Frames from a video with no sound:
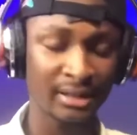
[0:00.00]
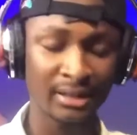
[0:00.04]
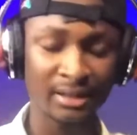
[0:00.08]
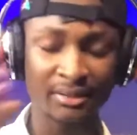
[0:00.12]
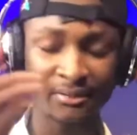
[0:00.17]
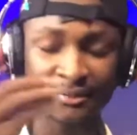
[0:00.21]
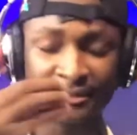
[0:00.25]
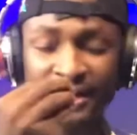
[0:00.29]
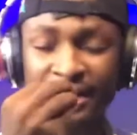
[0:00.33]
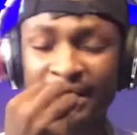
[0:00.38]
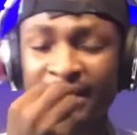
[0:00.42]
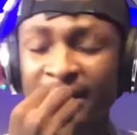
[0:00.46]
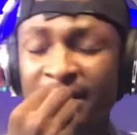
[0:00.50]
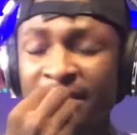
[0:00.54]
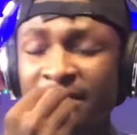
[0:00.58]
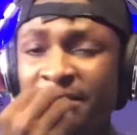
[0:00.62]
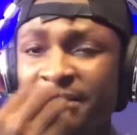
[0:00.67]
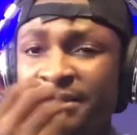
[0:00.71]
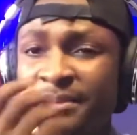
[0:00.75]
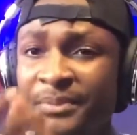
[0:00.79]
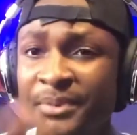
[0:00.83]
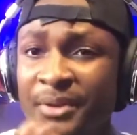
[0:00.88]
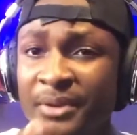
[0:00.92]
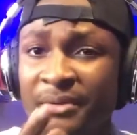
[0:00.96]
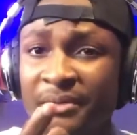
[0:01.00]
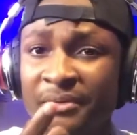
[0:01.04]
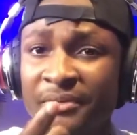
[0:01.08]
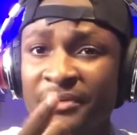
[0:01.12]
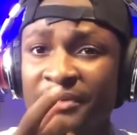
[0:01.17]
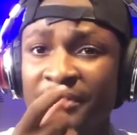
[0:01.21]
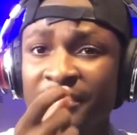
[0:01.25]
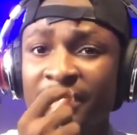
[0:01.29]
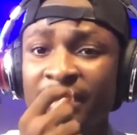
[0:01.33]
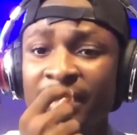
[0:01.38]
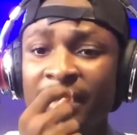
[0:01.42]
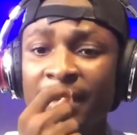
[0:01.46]
Fine, that was
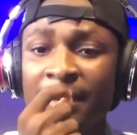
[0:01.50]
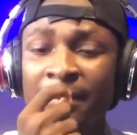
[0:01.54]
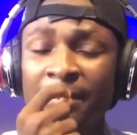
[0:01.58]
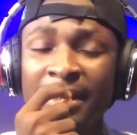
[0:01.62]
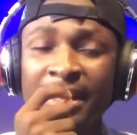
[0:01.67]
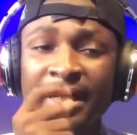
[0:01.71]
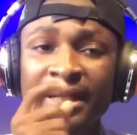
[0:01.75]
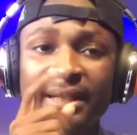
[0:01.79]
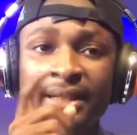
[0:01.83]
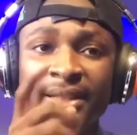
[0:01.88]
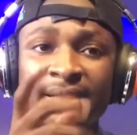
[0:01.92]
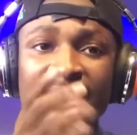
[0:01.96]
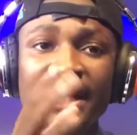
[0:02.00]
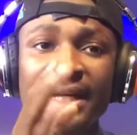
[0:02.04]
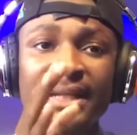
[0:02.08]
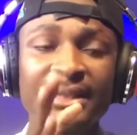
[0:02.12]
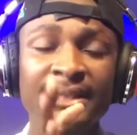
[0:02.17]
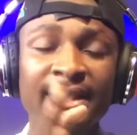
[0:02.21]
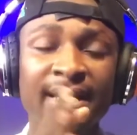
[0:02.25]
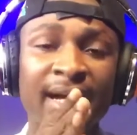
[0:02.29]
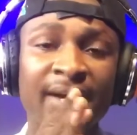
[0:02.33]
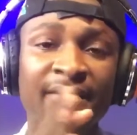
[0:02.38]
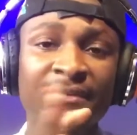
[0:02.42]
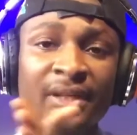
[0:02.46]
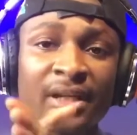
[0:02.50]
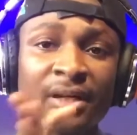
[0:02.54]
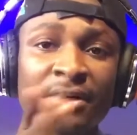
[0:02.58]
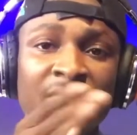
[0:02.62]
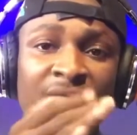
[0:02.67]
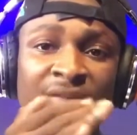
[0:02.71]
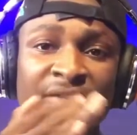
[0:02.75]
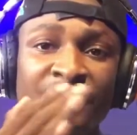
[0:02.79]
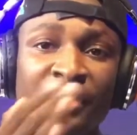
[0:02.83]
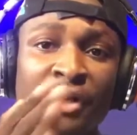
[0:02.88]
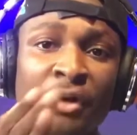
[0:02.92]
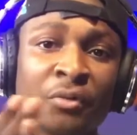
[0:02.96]
beautiful. But then that day after that
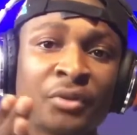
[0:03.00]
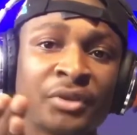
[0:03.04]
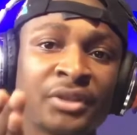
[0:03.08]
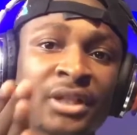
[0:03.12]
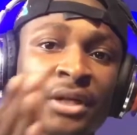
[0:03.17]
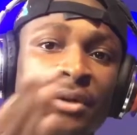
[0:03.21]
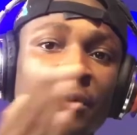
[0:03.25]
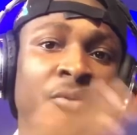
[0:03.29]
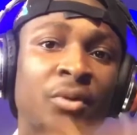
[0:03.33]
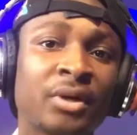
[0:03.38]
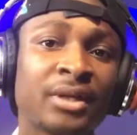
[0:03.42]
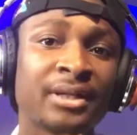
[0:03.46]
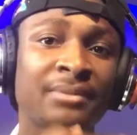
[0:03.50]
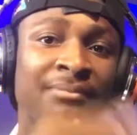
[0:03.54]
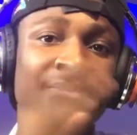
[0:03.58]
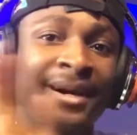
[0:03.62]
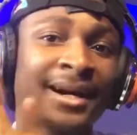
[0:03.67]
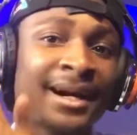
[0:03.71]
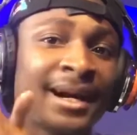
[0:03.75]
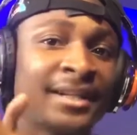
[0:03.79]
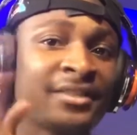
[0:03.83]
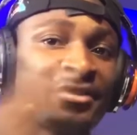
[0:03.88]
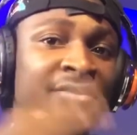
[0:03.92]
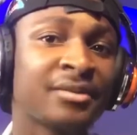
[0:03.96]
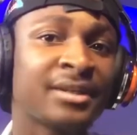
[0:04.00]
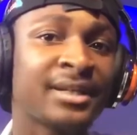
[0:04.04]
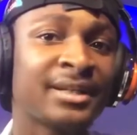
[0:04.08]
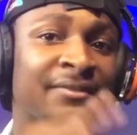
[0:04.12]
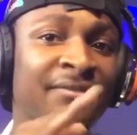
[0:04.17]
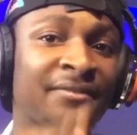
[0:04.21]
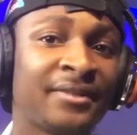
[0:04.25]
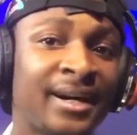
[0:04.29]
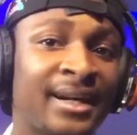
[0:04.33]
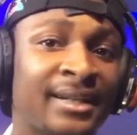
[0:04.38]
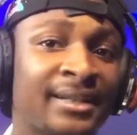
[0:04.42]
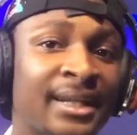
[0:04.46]
conversation, I was now walking back. I saw a
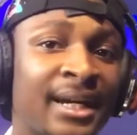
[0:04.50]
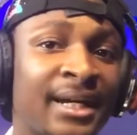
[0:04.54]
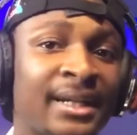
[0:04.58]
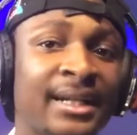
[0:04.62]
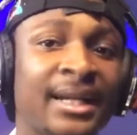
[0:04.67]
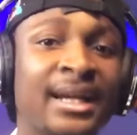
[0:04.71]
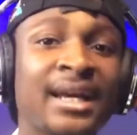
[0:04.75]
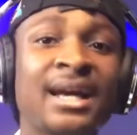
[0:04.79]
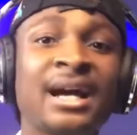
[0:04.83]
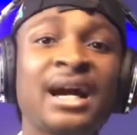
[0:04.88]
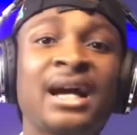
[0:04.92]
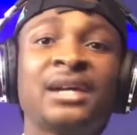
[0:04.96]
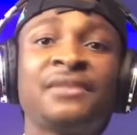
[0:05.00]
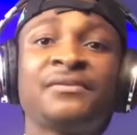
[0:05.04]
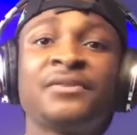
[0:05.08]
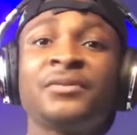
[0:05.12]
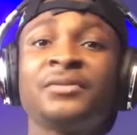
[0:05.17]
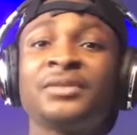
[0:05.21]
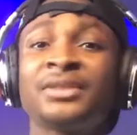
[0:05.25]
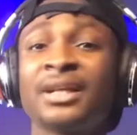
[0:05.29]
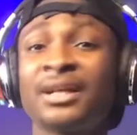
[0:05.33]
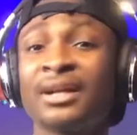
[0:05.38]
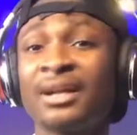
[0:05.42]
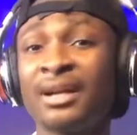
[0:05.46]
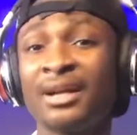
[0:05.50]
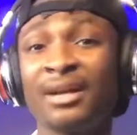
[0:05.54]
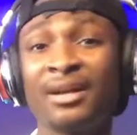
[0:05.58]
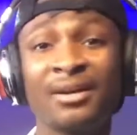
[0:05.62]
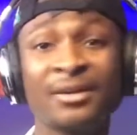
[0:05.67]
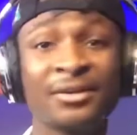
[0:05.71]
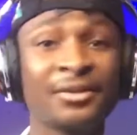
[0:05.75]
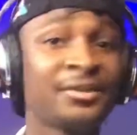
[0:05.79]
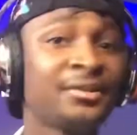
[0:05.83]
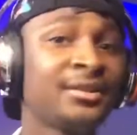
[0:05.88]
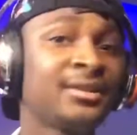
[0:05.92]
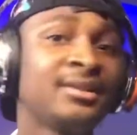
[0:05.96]
fan that day, and the fan was like, "Hey, how
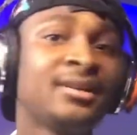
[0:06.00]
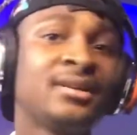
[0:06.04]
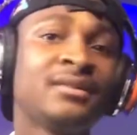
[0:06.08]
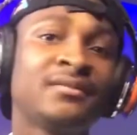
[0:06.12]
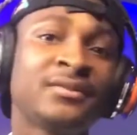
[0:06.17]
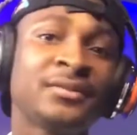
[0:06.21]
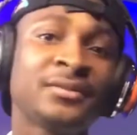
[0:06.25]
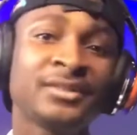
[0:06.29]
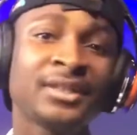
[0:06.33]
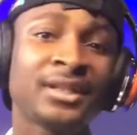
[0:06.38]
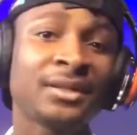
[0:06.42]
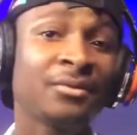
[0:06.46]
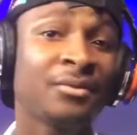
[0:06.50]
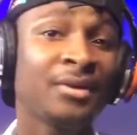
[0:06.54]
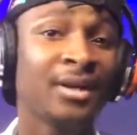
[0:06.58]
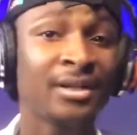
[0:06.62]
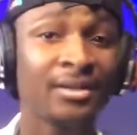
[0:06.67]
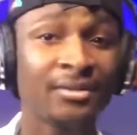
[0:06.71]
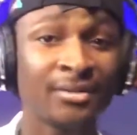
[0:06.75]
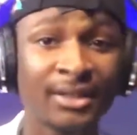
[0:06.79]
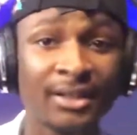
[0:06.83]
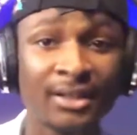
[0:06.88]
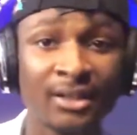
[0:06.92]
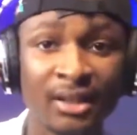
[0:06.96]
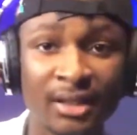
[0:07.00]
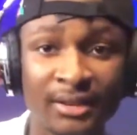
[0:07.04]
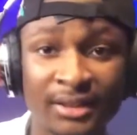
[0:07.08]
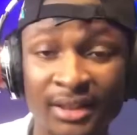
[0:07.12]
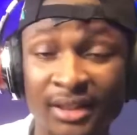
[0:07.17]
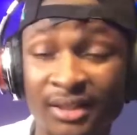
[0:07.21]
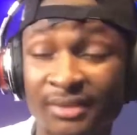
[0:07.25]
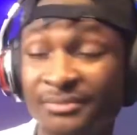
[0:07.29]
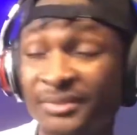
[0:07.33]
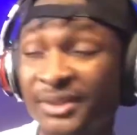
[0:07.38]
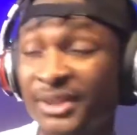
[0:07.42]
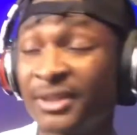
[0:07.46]
are you doing?" I was like, "Why are you looking there?" I said,
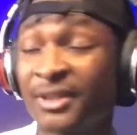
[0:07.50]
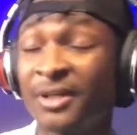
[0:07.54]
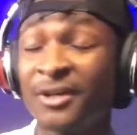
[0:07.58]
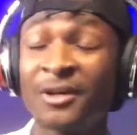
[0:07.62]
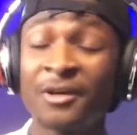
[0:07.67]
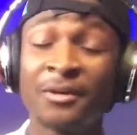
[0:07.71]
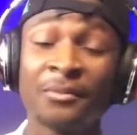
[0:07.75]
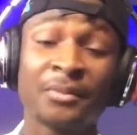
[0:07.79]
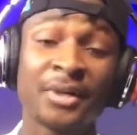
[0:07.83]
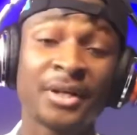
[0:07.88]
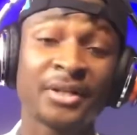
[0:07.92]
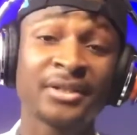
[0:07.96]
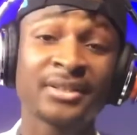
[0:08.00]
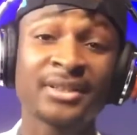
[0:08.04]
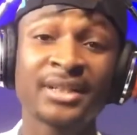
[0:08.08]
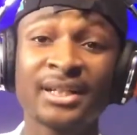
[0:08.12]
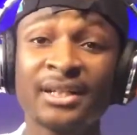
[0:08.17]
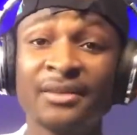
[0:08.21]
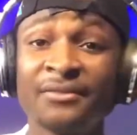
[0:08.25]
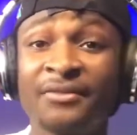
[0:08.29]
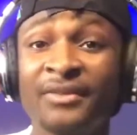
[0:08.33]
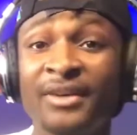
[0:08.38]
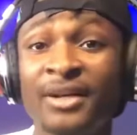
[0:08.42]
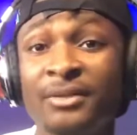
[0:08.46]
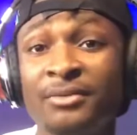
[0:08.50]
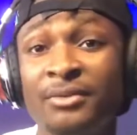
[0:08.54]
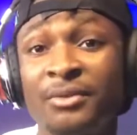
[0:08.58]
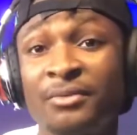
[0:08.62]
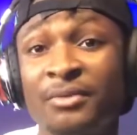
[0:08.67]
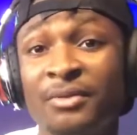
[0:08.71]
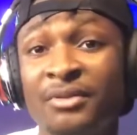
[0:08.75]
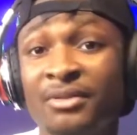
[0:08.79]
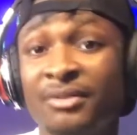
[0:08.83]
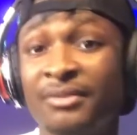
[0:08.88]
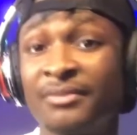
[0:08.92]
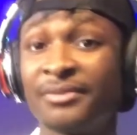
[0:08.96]
I just had a fight with
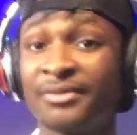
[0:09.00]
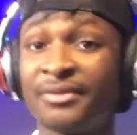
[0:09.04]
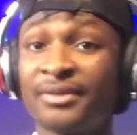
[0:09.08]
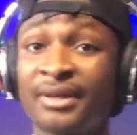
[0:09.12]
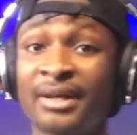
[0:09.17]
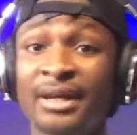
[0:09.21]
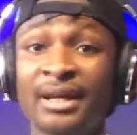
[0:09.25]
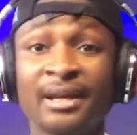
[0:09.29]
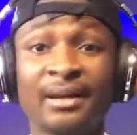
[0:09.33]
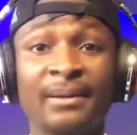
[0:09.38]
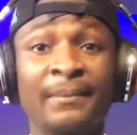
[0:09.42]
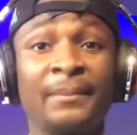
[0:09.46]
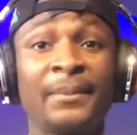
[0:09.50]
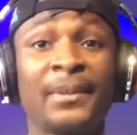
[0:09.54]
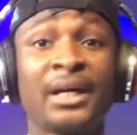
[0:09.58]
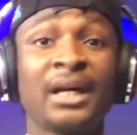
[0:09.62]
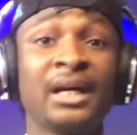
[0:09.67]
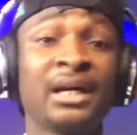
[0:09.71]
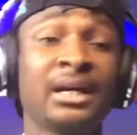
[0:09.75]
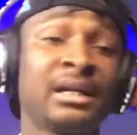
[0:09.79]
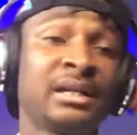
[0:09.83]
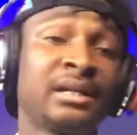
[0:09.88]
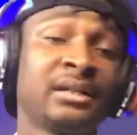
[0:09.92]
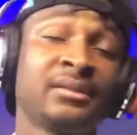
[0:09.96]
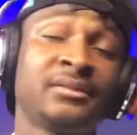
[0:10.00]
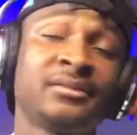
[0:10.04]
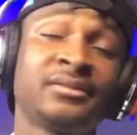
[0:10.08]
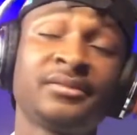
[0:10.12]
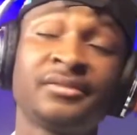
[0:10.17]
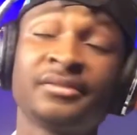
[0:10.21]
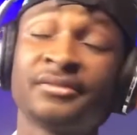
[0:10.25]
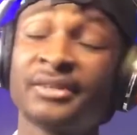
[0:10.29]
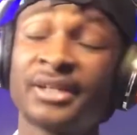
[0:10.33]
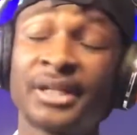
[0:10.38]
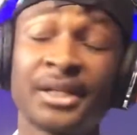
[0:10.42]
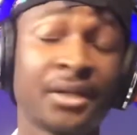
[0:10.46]
one of my
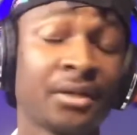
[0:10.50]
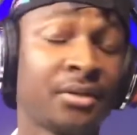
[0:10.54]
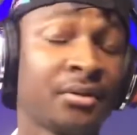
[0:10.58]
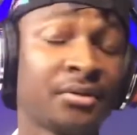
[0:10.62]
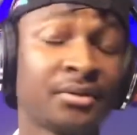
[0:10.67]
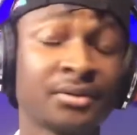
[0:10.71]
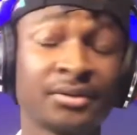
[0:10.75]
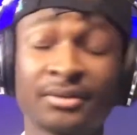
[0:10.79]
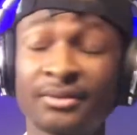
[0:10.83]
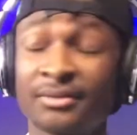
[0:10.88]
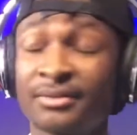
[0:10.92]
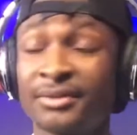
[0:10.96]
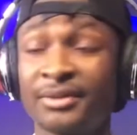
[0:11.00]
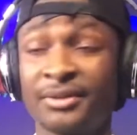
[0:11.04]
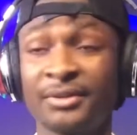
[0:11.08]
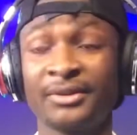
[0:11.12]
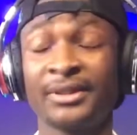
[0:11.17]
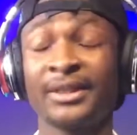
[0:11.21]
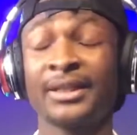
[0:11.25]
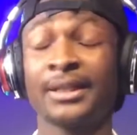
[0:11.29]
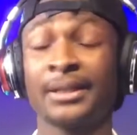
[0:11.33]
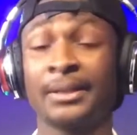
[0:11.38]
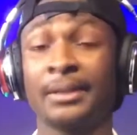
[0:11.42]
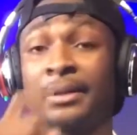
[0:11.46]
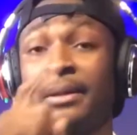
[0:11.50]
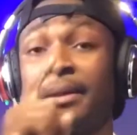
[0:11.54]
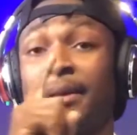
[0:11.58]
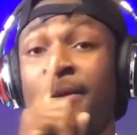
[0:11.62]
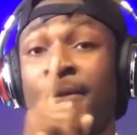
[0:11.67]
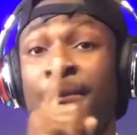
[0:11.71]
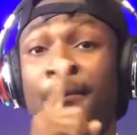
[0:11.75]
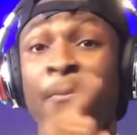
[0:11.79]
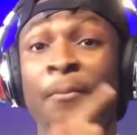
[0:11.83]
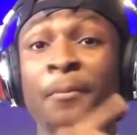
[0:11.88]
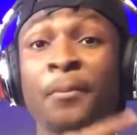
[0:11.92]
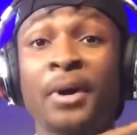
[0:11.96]
girls." So she was like,
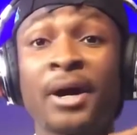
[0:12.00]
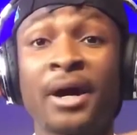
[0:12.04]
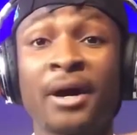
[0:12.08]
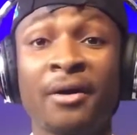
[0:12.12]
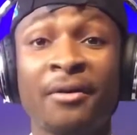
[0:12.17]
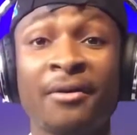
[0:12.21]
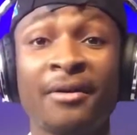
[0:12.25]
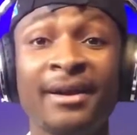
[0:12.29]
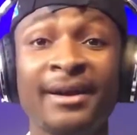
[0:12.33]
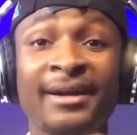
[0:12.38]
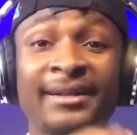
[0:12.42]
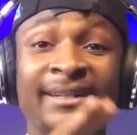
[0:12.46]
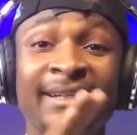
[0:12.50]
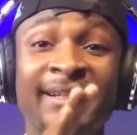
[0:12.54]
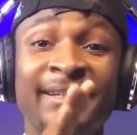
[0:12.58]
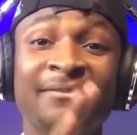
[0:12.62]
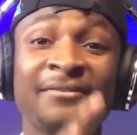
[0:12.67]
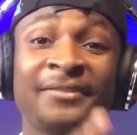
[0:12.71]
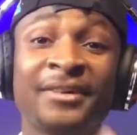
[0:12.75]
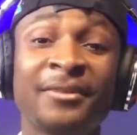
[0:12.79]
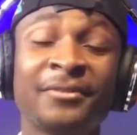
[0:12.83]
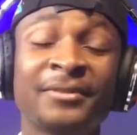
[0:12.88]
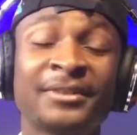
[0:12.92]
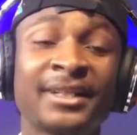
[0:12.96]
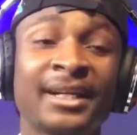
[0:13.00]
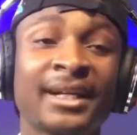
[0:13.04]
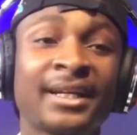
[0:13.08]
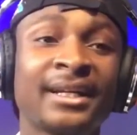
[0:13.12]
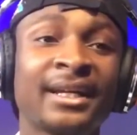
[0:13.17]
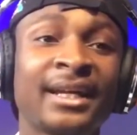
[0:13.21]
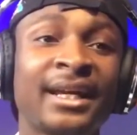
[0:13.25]
"Wow." Then the fan was like,